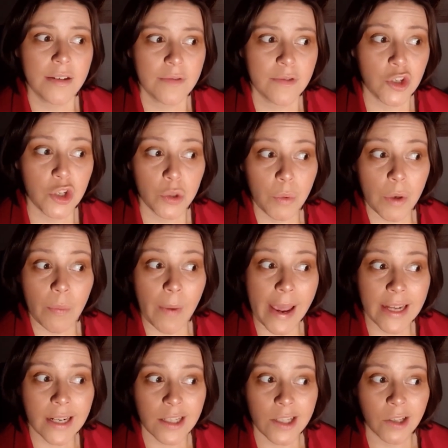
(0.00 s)
should we wait
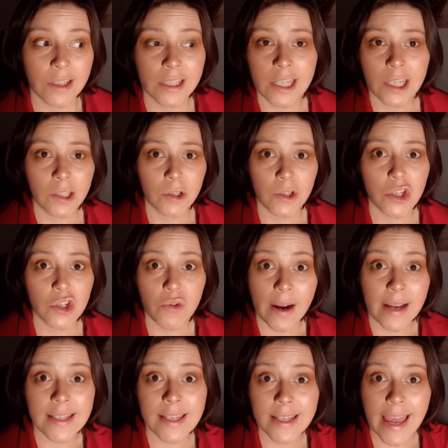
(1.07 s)
until the killer
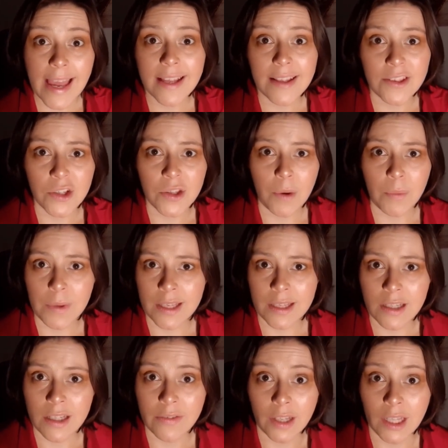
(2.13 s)
strikes again so that we
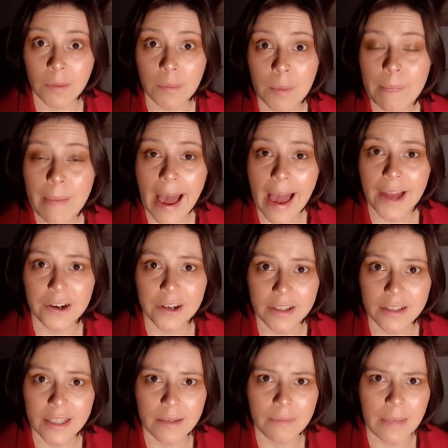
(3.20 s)
can develop a
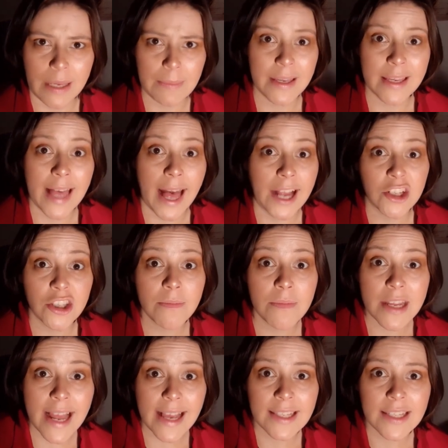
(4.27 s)
pattern and maybe catch them the
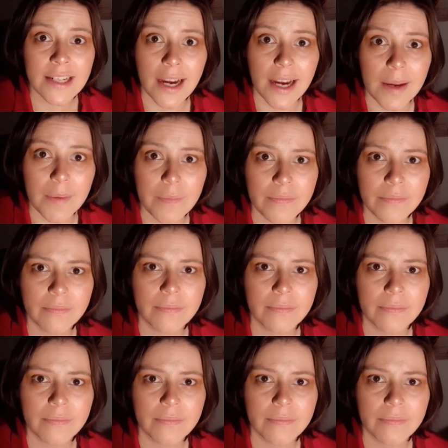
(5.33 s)
next time?